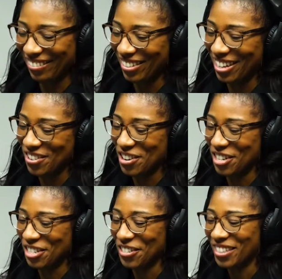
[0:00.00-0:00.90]
we're on
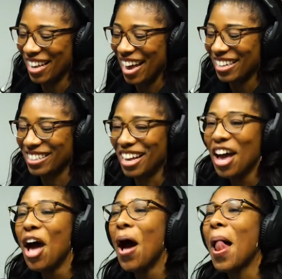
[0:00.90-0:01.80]
a newscast. Right.
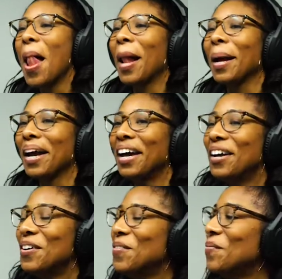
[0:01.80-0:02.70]
Okay.
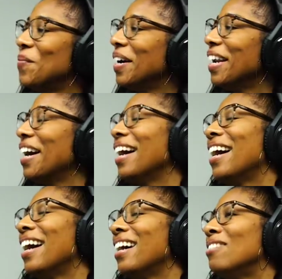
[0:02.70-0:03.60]
But
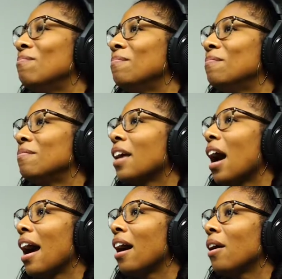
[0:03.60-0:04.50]

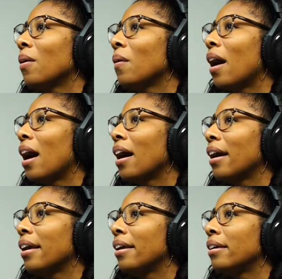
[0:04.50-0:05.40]
how
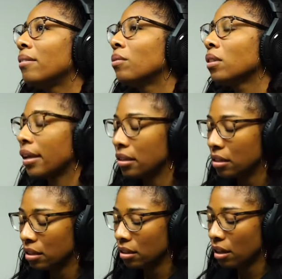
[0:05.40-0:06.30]
I
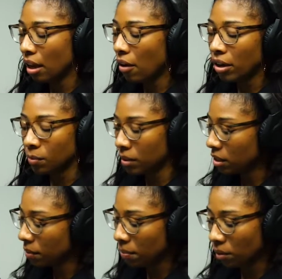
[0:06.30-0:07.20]
speak
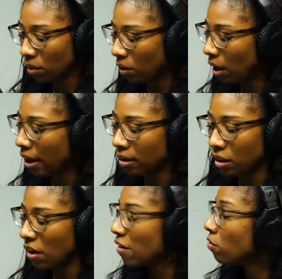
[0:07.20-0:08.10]
to people, I
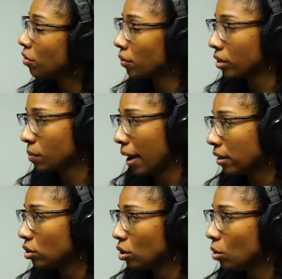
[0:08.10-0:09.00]
give everyone the
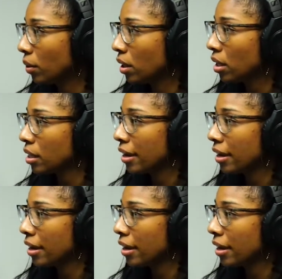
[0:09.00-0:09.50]
respect, because Definitely. I